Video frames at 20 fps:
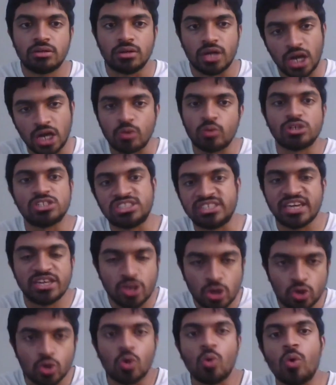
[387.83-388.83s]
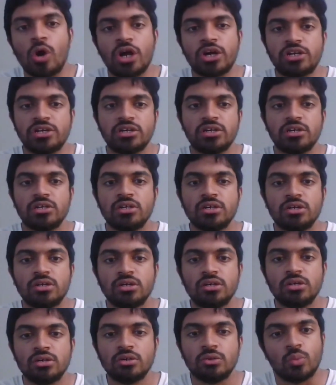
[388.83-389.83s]
I would say, you know what,
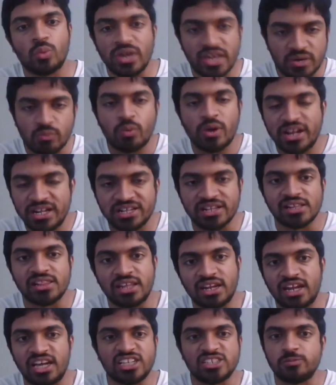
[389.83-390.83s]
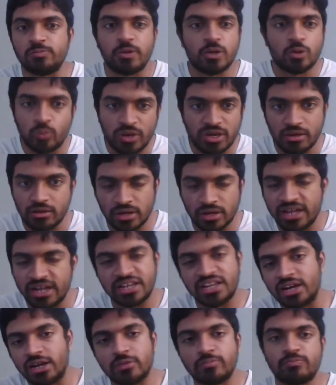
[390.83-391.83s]
we went till the last, but we
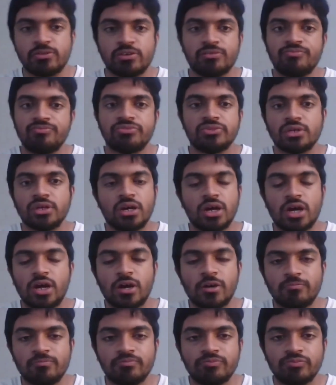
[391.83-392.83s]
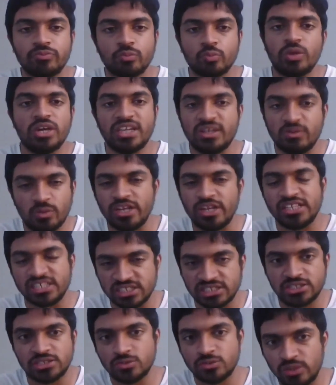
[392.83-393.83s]
ended up we
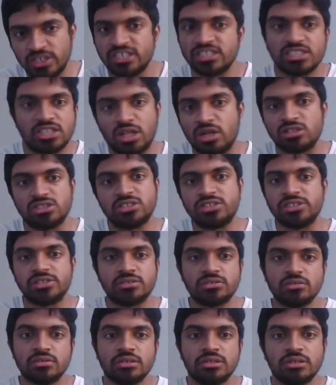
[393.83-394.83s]
just lost it.